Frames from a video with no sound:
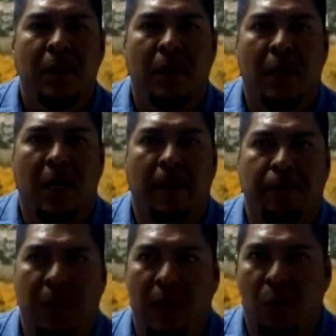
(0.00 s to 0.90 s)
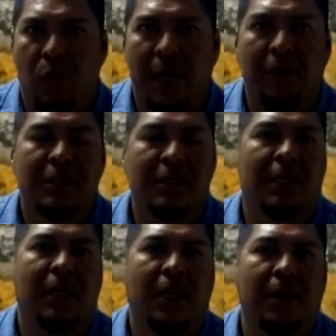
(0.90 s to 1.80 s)
and when I was in,
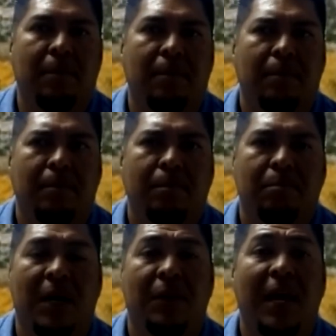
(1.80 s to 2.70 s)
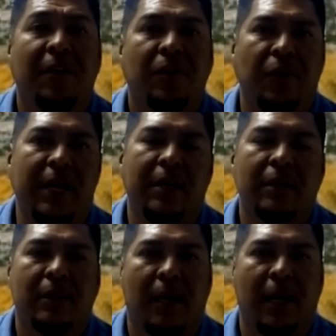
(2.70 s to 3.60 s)
by ninth grade,
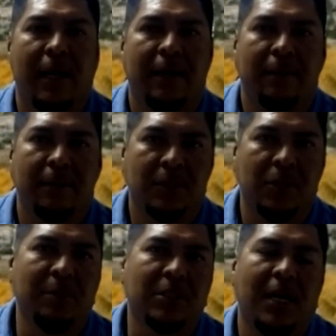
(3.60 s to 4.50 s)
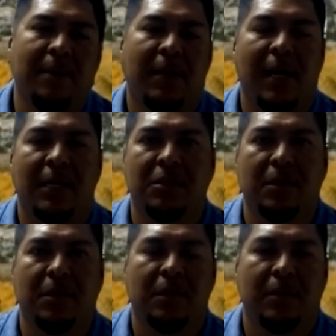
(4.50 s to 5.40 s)
summertime, I
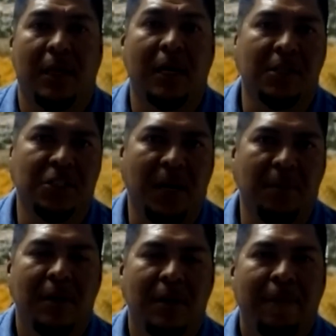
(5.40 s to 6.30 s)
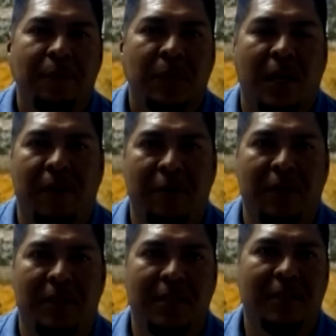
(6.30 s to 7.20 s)
actually got a job, a very
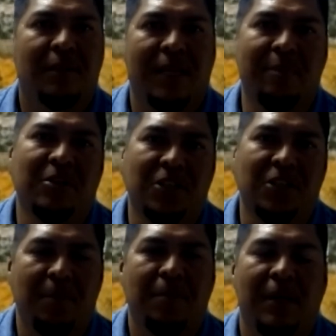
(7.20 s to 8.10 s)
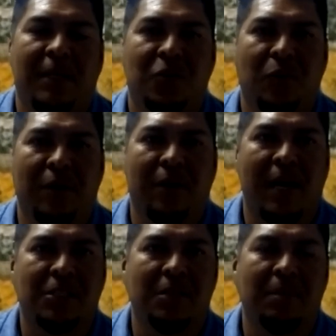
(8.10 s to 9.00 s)
good labor job, until where I
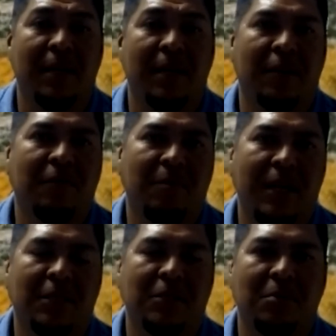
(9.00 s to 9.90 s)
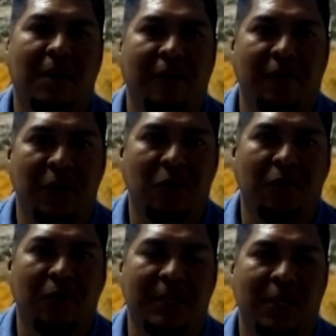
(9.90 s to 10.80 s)
actually made enough money to buy a vehicle
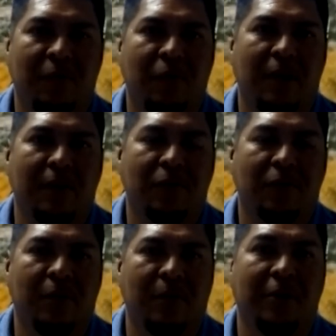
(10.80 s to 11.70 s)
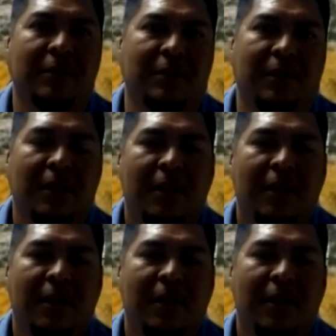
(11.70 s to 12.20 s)
for myself for when I was in